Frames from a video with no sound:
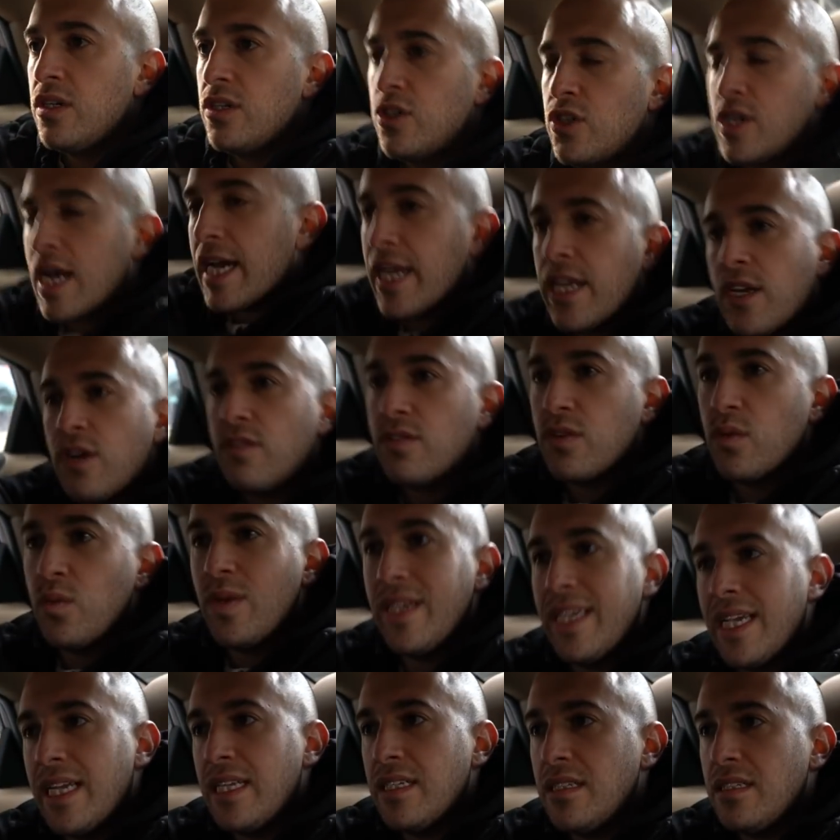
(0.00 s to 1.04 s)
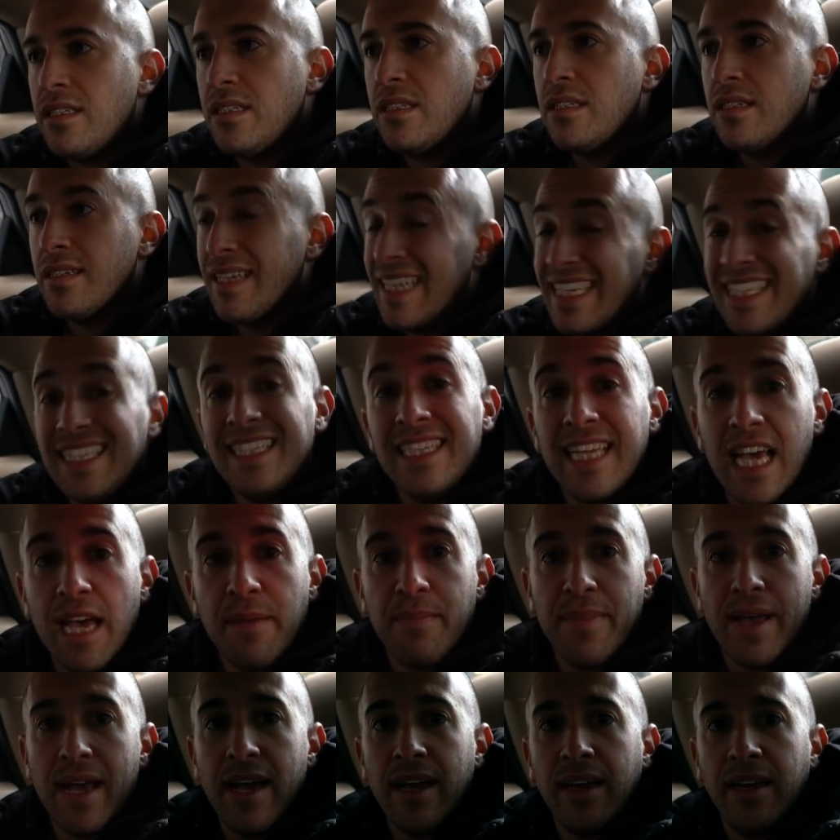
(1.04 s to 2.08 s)
Tracking over the weekends isn't
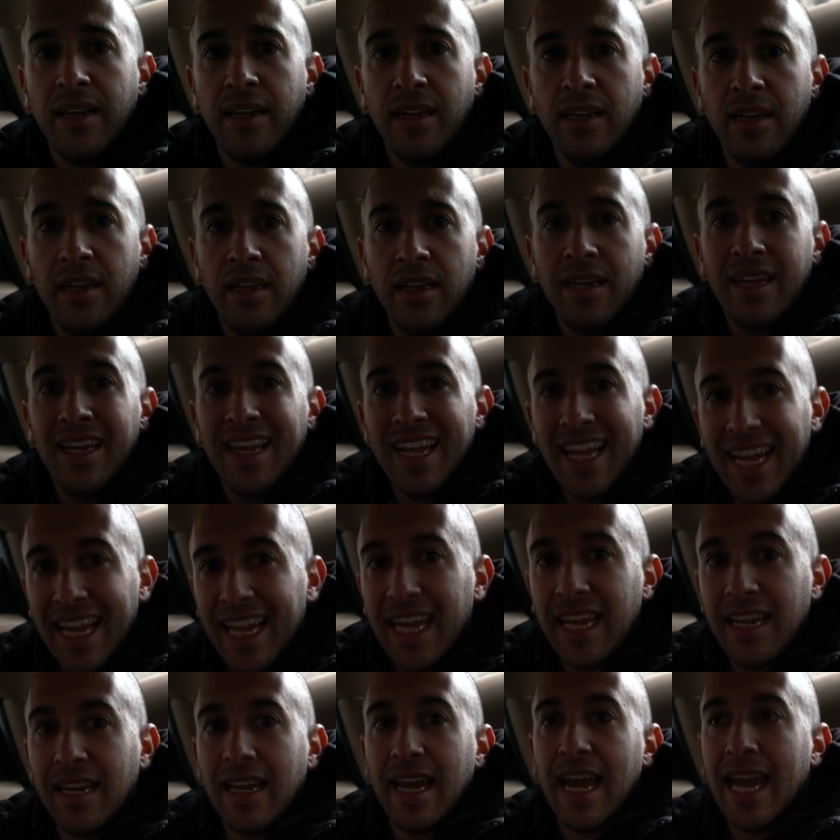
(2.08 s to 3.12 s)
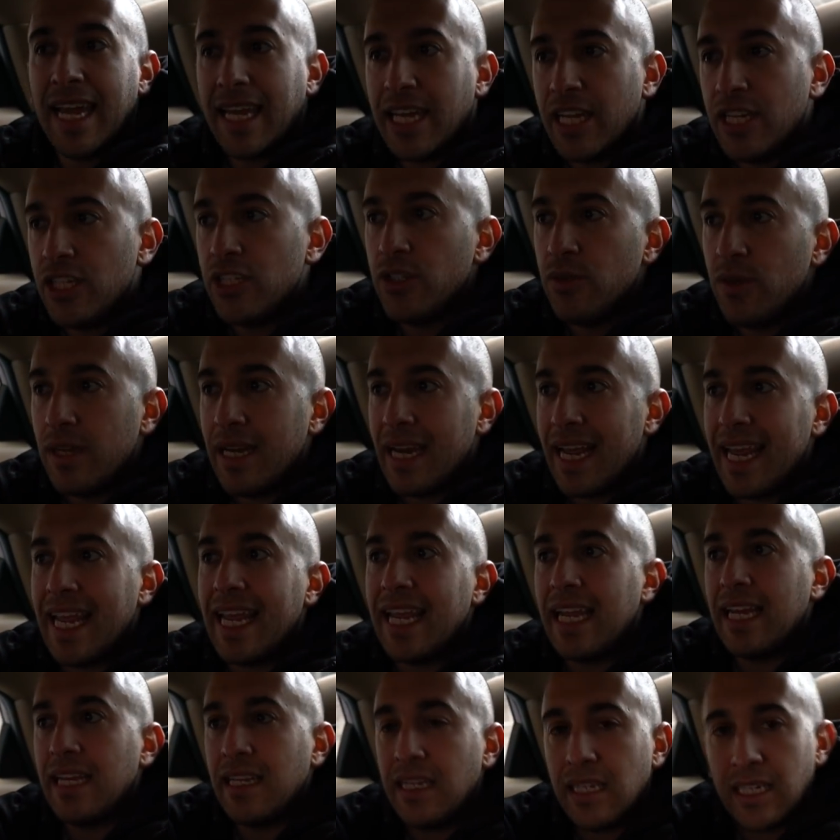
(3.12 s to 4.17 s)
that bad, and I can do it
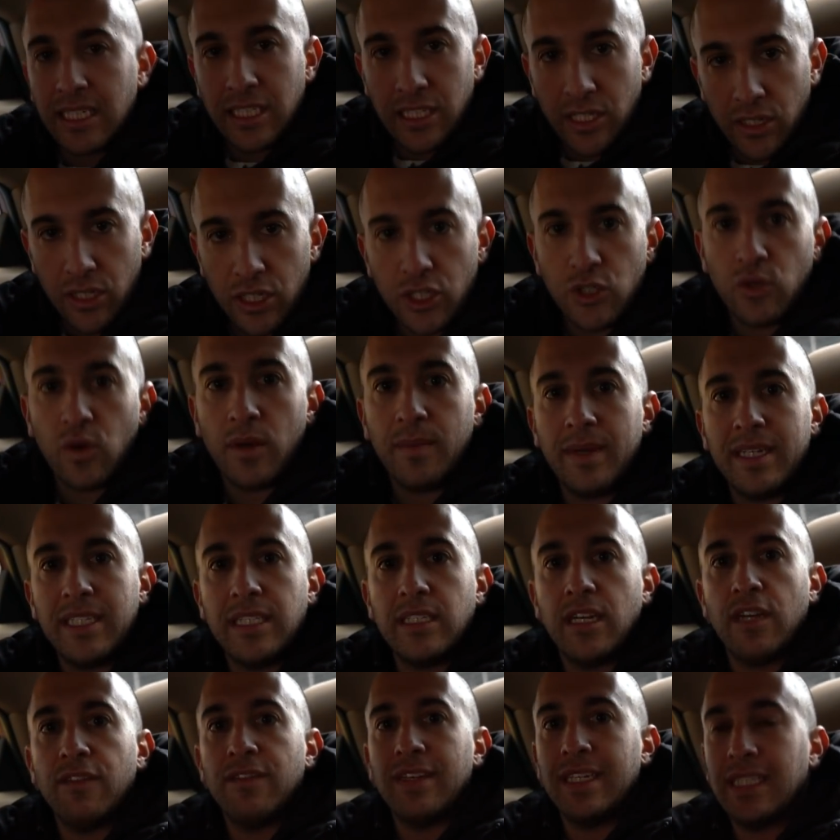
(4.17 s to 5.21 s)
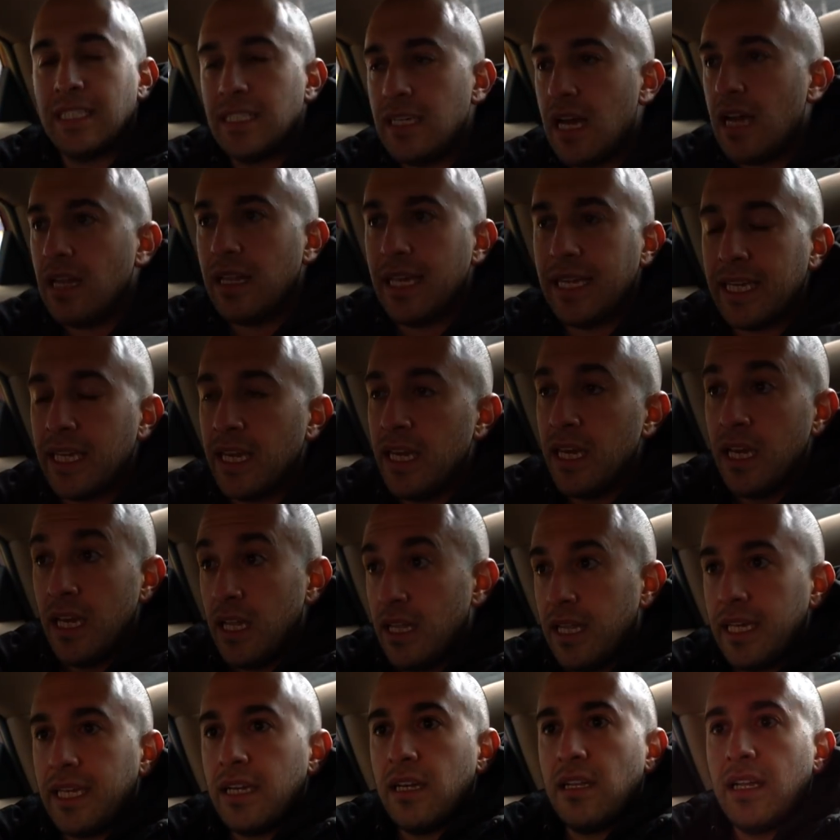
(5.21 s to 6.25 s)
and still enjoy myself. It's not like
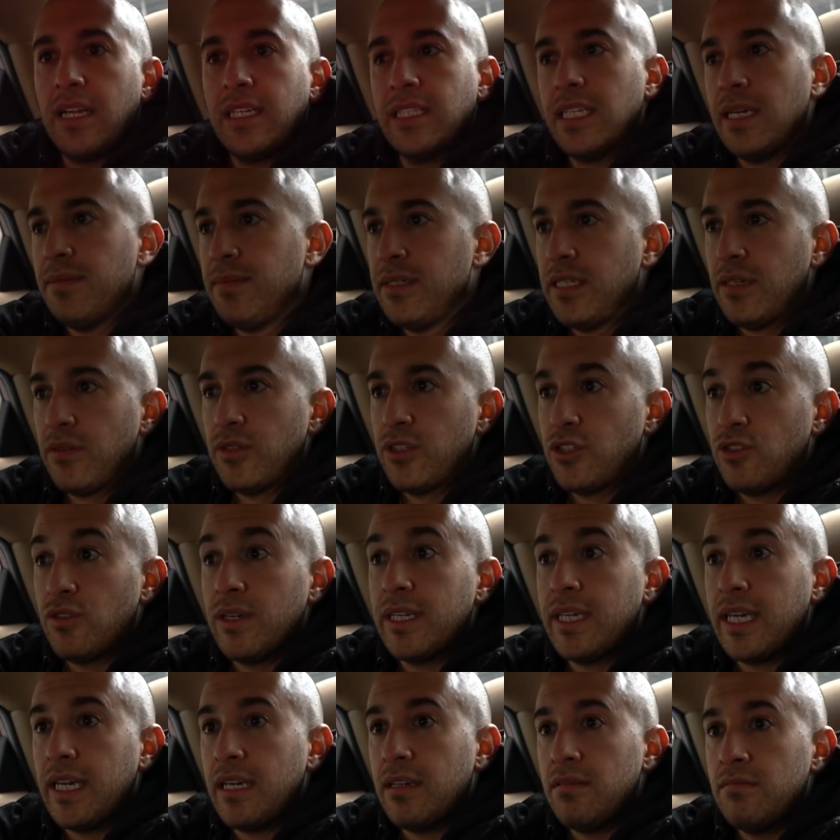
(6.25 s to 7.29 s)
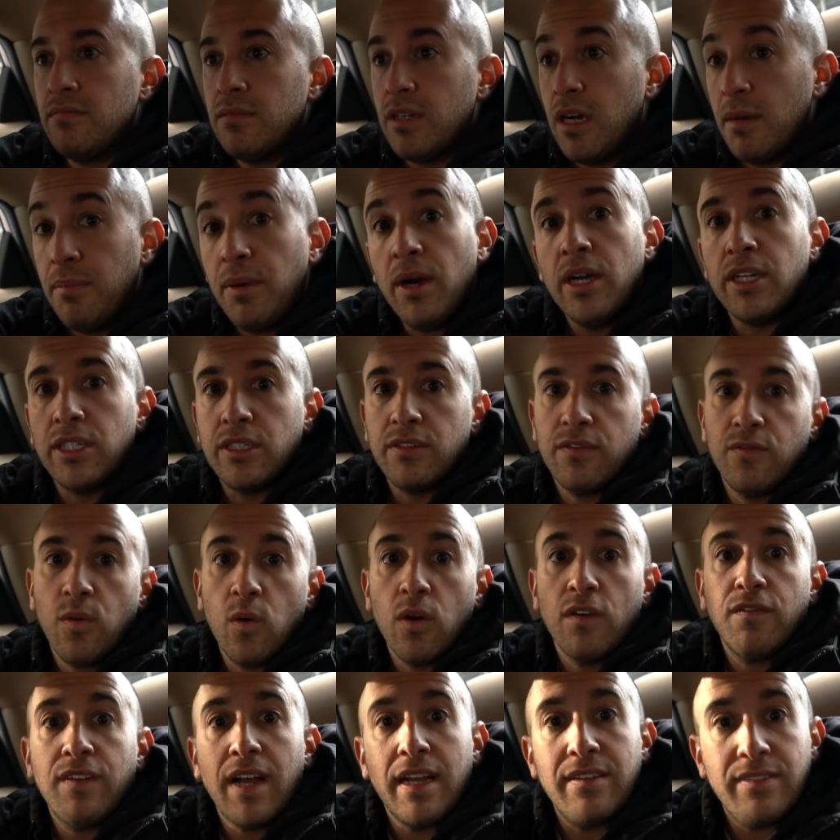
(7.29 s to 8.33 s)
a lot of times they were drinking a bunch,
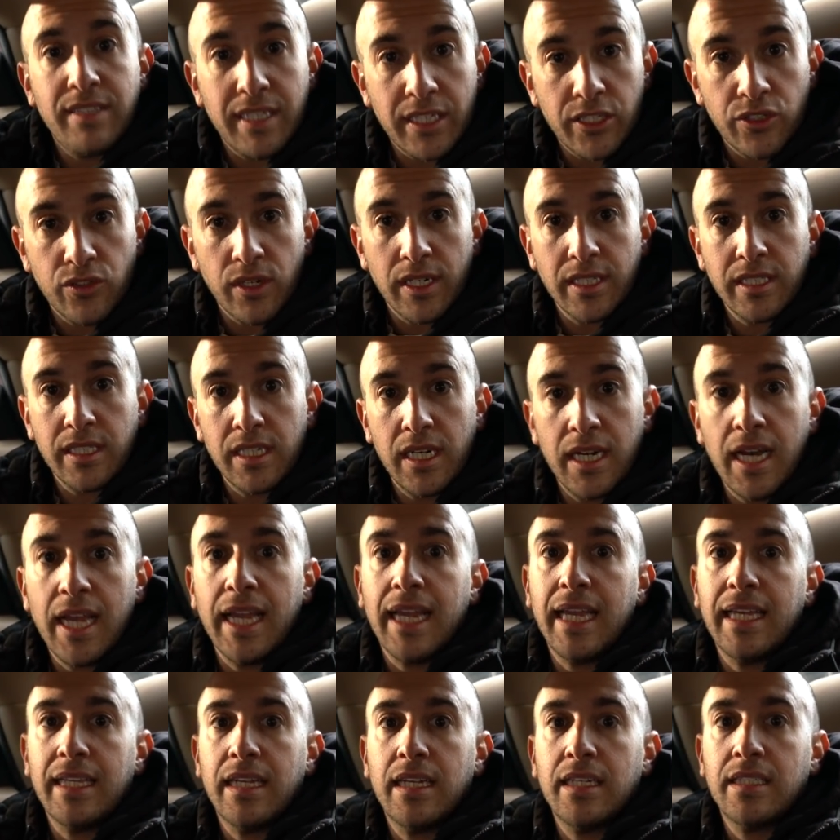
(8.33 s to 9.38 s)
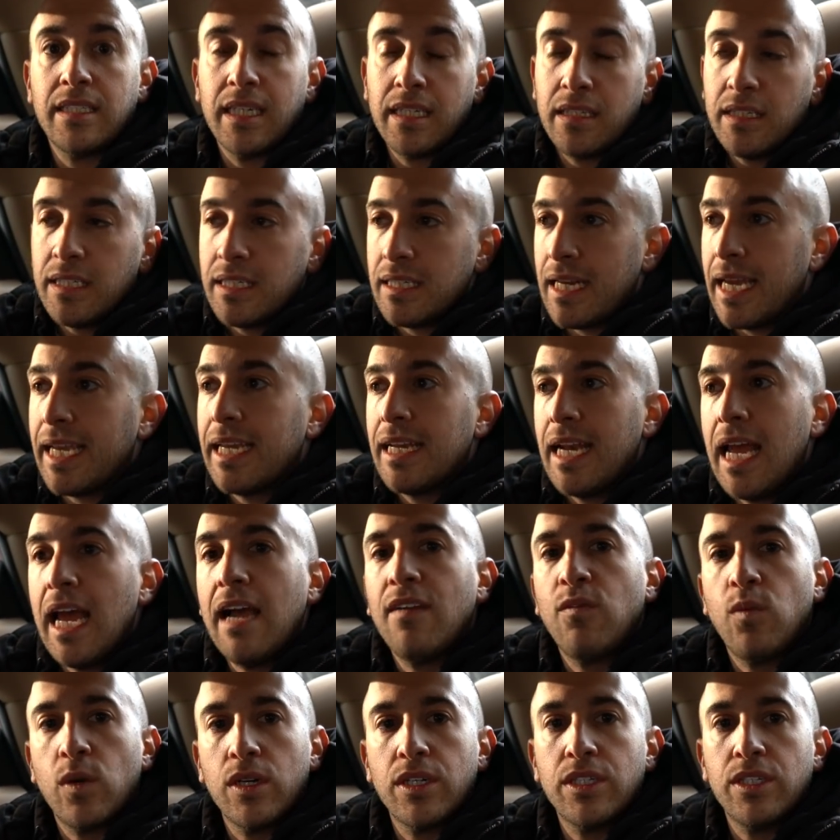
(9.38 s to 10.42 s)
4, 5, 6 drinks in a night, and then it's like, listen, I can
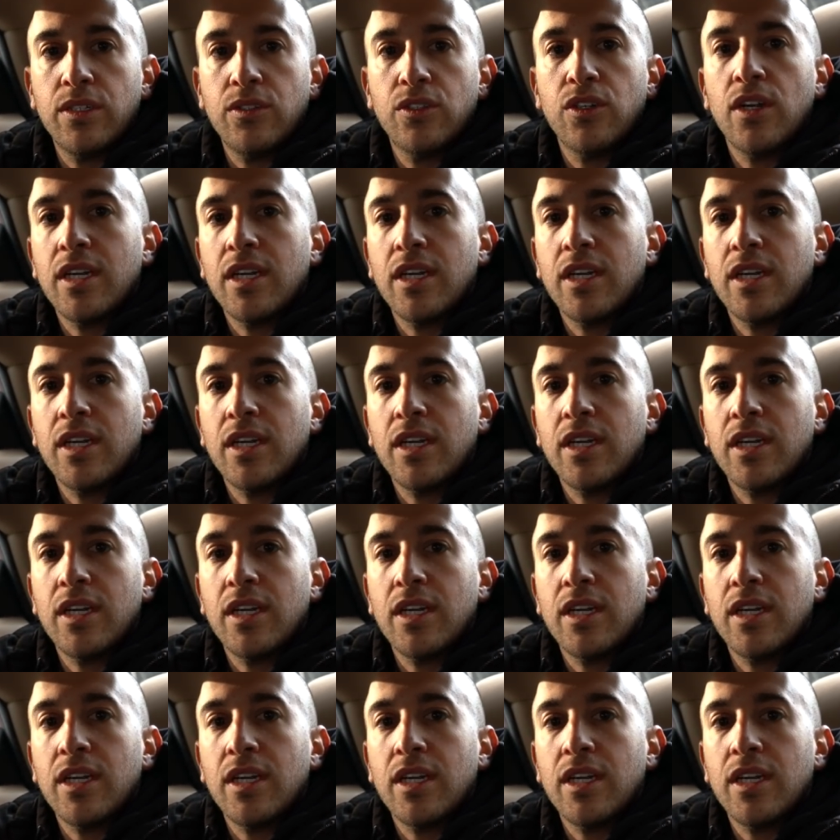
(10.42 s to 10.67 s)
have 1 or 2